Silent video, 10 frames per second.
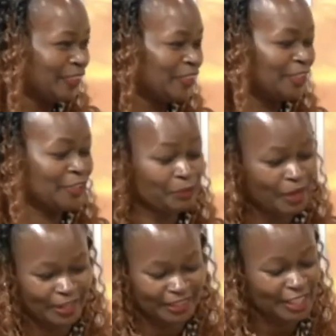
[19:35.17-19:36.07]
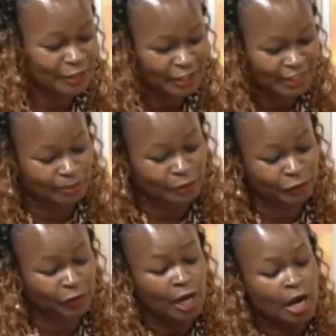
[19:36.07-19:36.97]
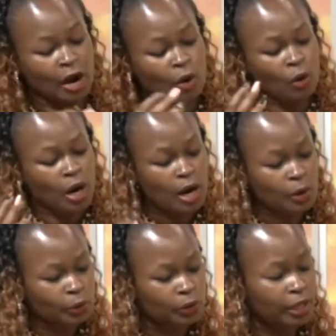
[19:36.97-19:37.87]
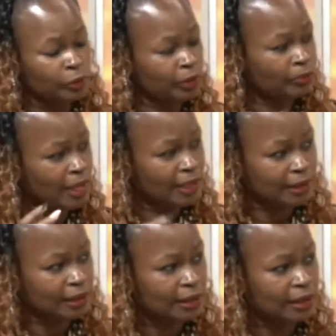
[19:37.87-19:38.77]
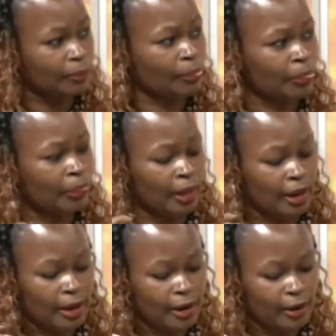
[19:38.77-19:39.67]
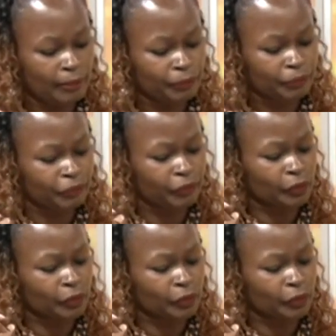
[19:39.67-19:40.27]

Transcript: do, do my research in terms of how can we best um,